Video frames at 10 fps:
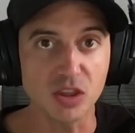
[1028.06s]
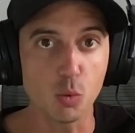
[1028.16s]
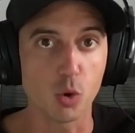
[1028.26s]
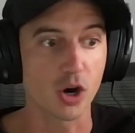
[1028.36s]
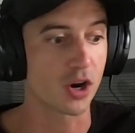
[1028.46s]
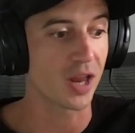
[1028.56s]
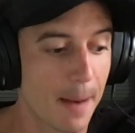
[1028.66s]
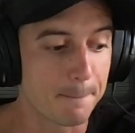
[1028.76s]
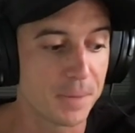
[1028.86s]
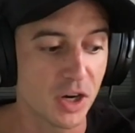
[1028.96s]
the word
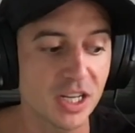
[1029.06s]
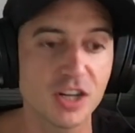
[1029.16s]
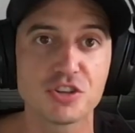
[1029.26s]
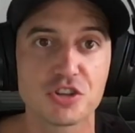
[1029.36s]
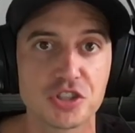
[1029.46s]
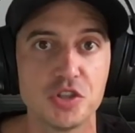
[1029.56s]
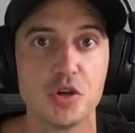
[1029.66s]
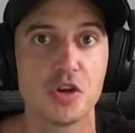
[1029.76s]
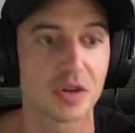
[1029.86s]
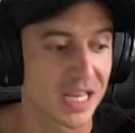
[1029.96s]
and put it on your
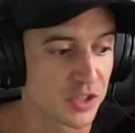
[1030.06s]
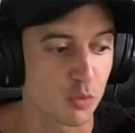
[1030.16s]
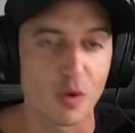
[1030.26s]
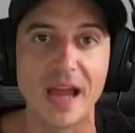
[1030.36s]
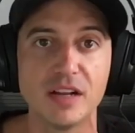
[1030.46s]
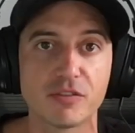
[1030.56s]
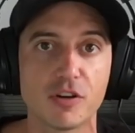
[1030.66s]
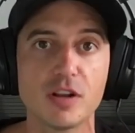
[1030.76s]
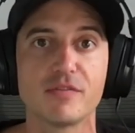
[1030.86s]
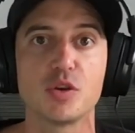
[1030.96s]
studio desk right in
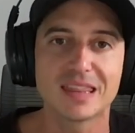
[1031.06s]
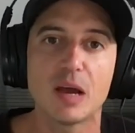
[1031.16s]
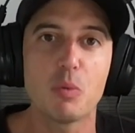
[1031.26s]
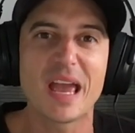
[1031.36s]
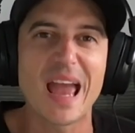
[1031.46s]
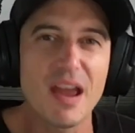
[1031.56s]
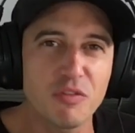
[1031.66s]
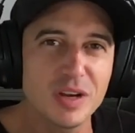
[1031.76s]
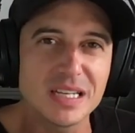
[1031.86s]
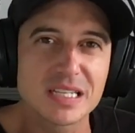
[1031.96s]
front of you. That way,
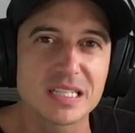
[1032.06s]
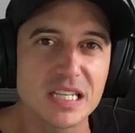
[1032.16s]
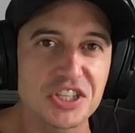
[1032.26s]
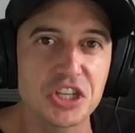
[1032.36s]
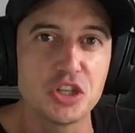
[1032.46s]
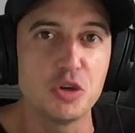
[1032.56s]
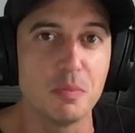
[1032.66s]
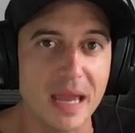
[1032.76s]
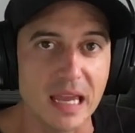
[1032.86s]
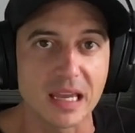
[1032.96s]
every decision you
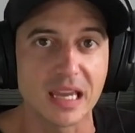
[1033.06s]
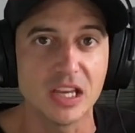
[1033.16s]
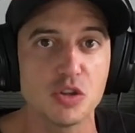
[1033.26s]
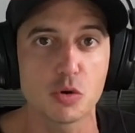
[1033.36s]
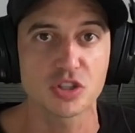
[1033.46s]
make in your